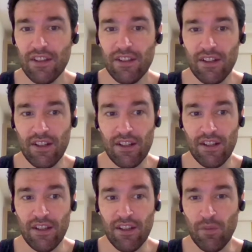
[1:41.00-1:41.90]

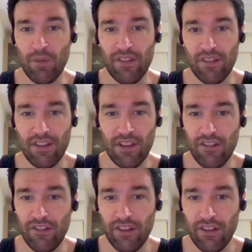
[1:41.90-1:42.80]
in its
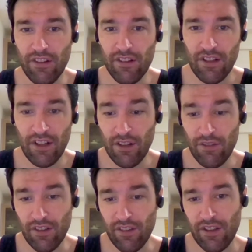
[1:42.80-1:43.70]
presentation,
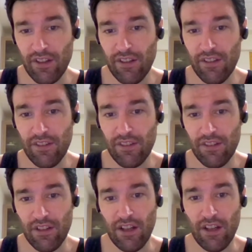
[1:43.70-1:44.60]
just because
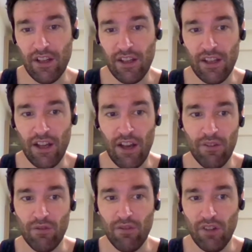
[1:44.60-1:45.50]
I
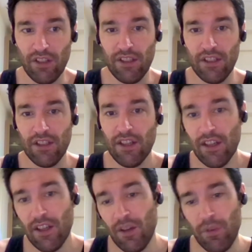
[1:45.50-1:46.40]
haven't really
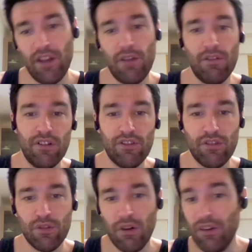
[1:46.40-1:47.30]
been able to
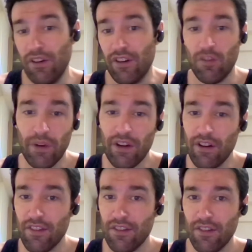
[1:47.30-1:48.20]
go out and
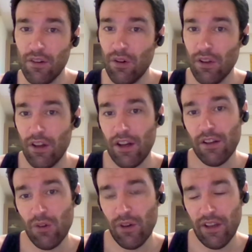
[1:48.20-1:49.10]
experience a whole lot
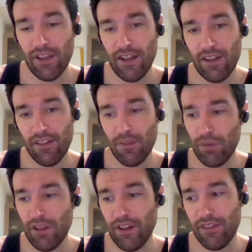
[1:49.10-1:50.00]
quite yet.
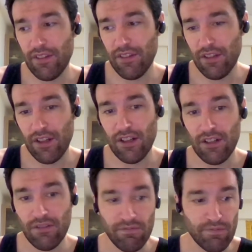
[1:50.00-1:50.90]
Plus,
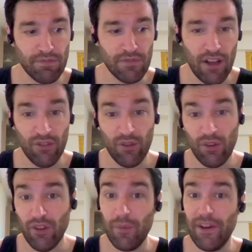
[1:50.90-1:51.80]
I
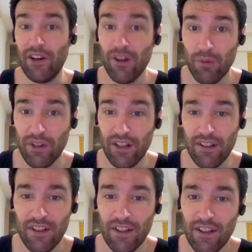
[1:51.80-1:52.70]
sold all my hardware,
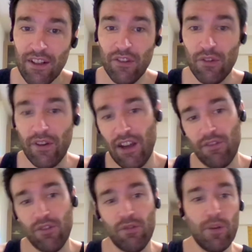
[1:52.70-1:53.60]
so I have
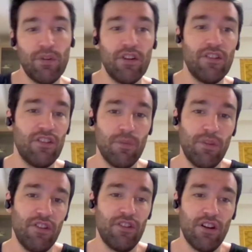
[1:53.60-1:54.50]
to repurchase a
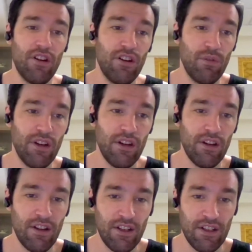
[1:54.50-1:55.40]
bunch of
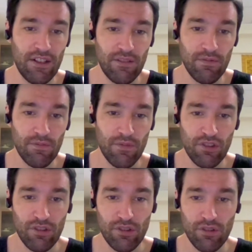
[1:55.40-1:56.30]
hardware.
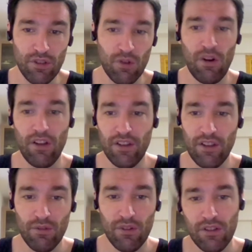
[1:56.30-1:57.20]
So the quality
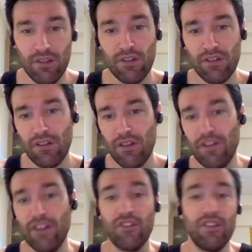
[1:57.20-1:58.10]
will
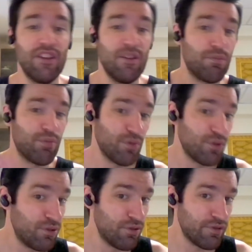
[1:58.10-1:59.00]
eventually
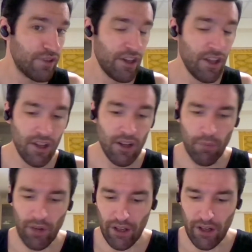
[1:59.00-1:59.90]
improve.
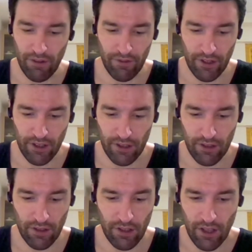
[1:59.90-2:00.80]
But I
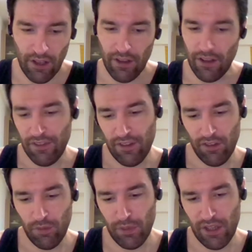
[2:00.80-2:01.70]
figured
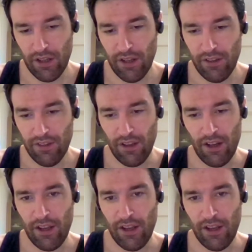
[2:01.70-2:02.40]
that because I